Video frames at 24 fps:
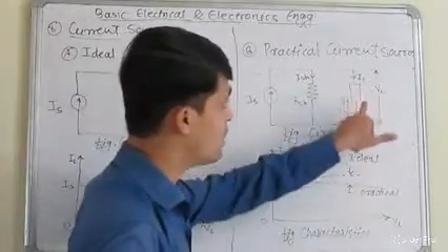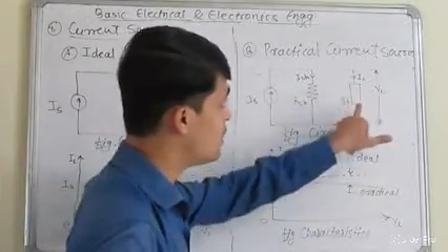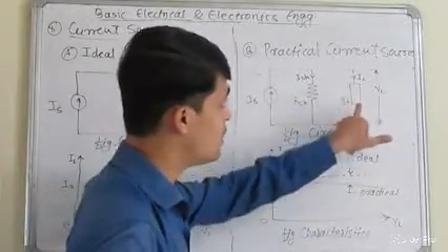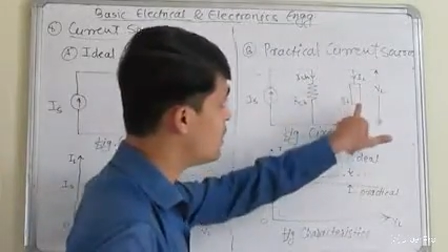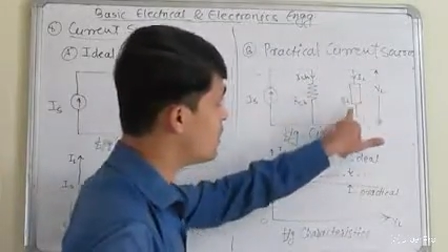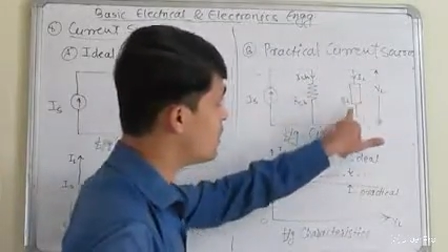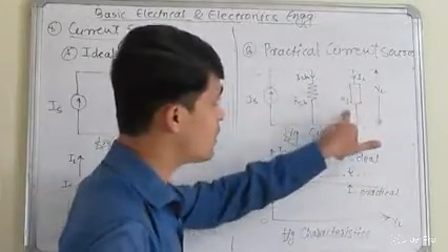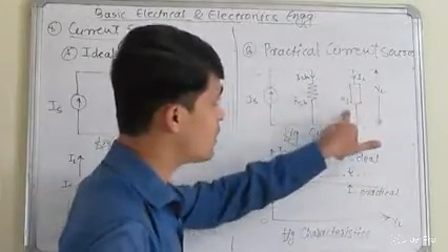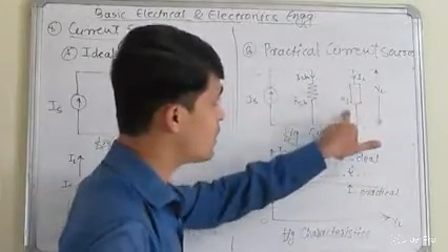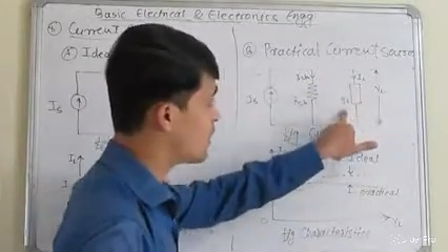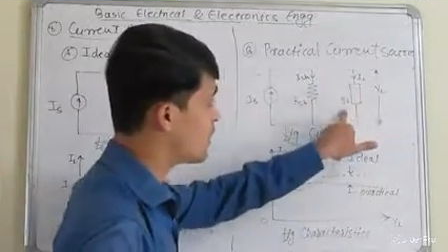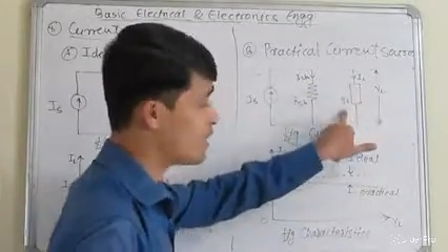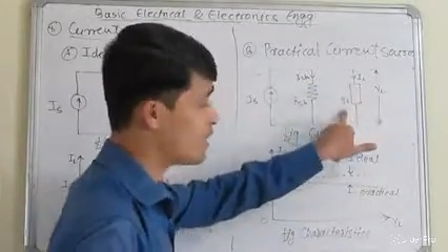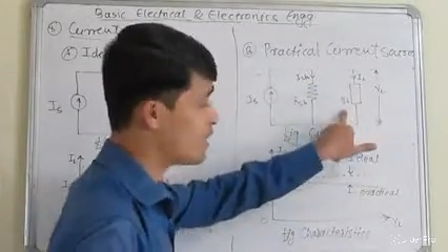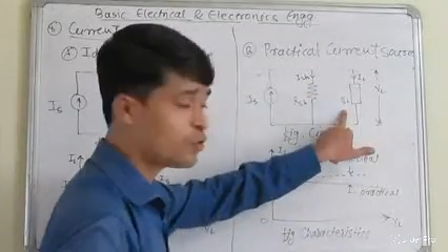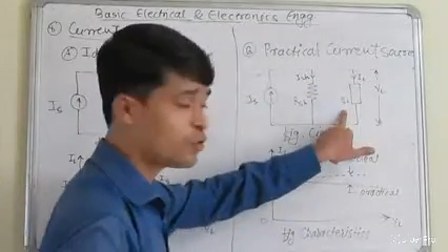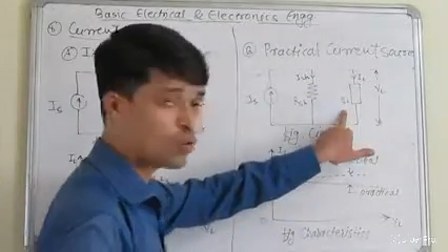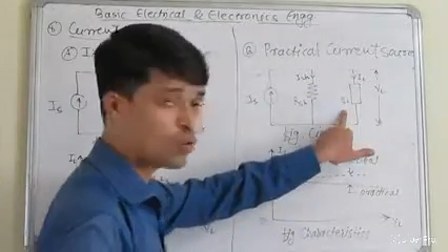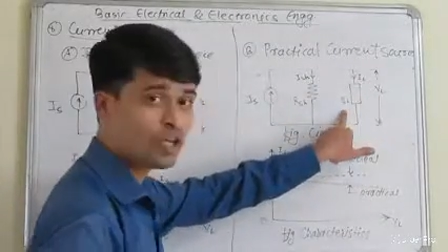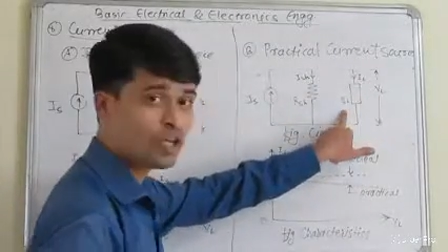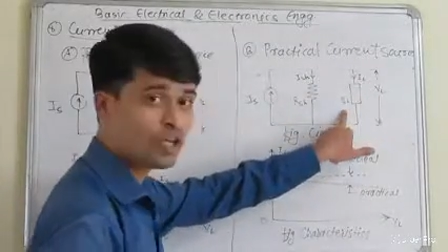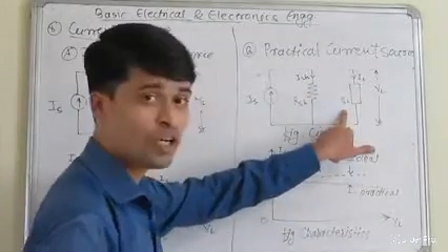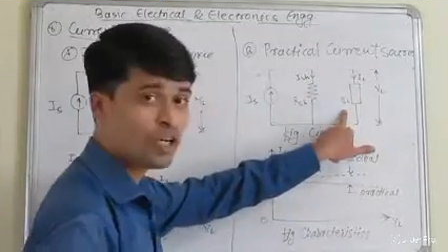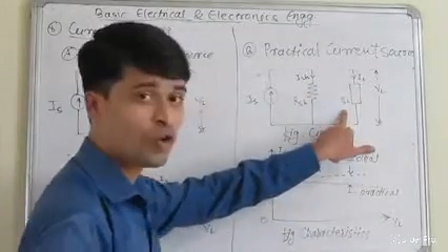current through
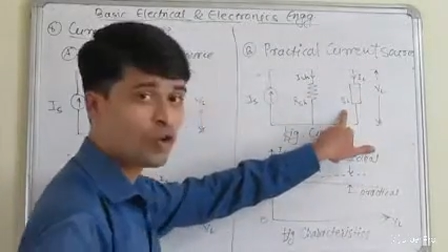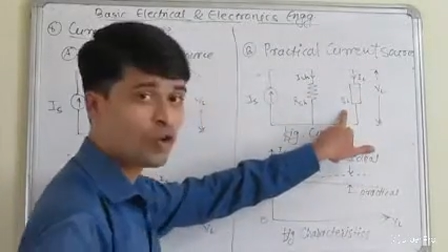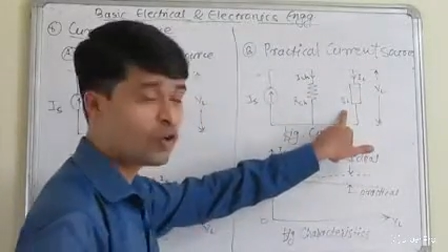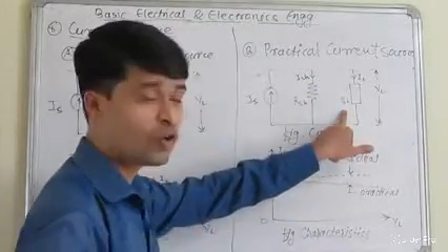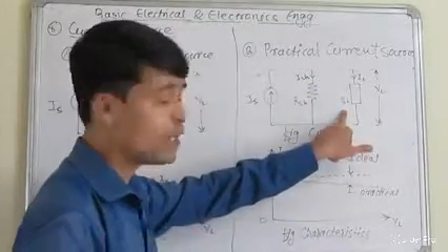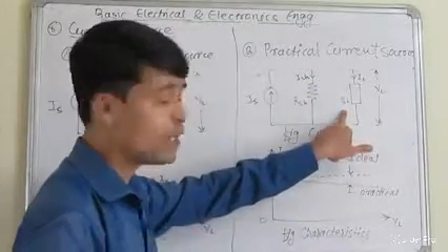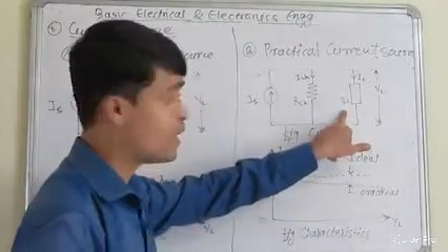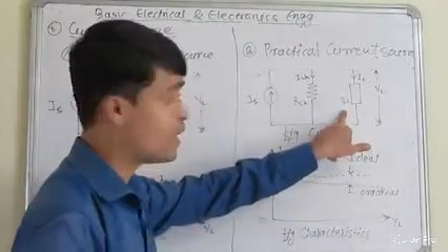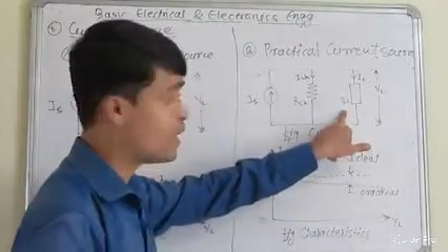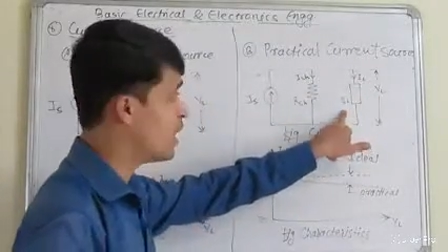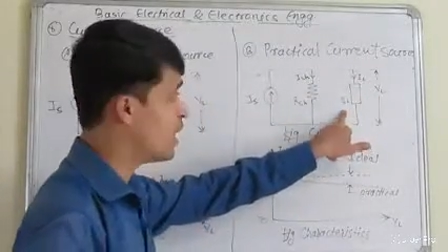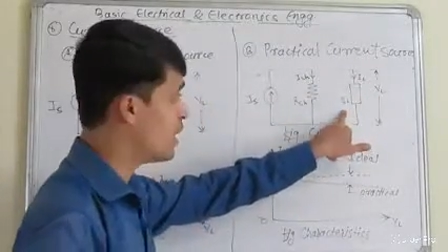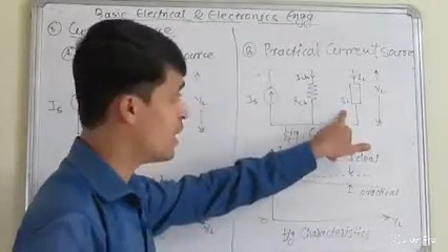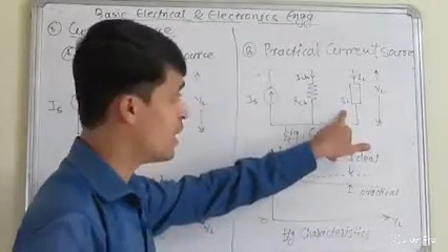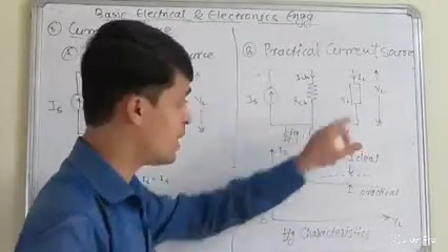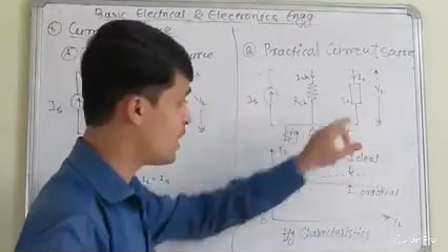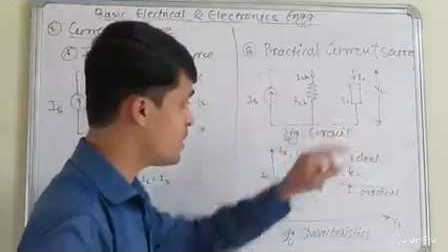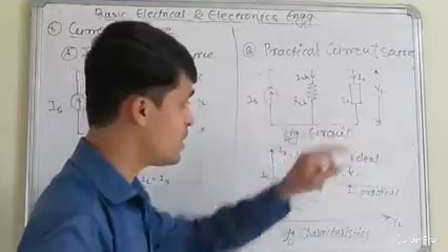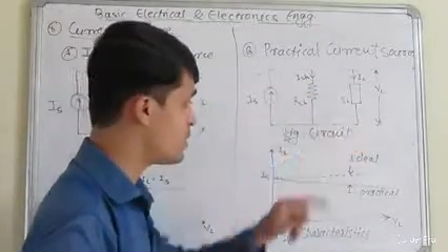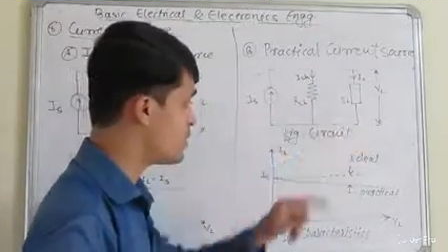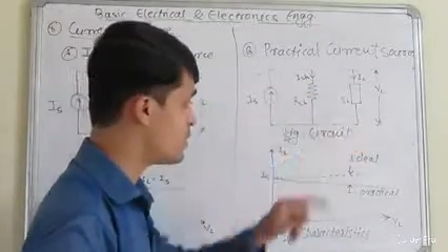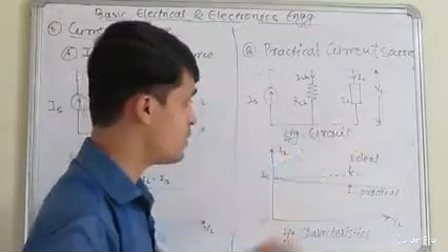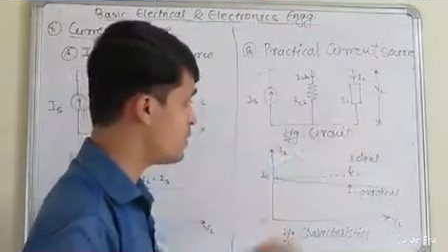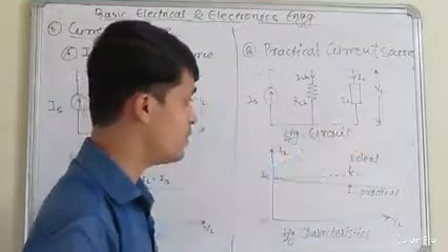the load
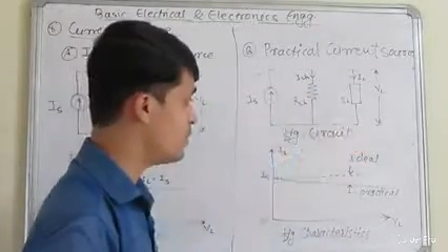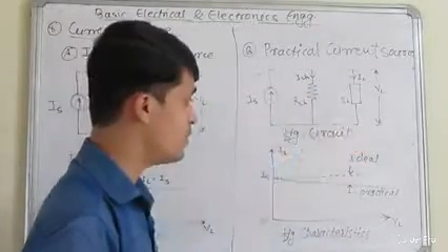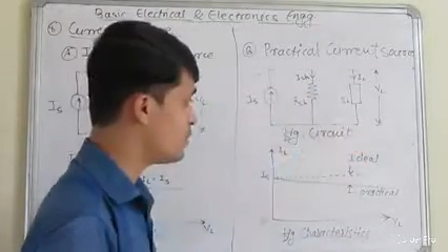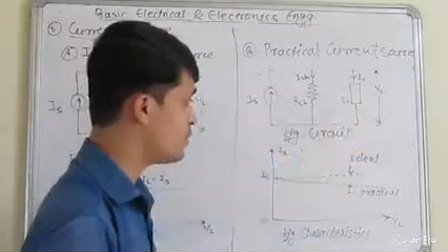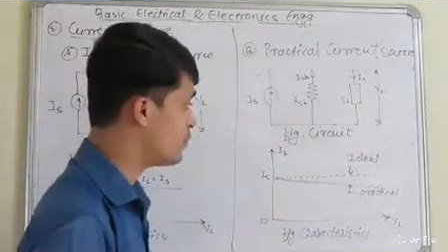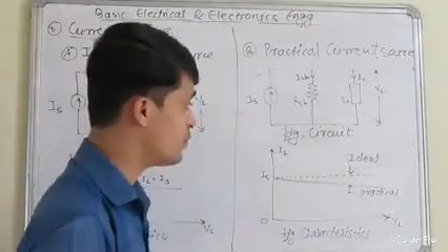resistance.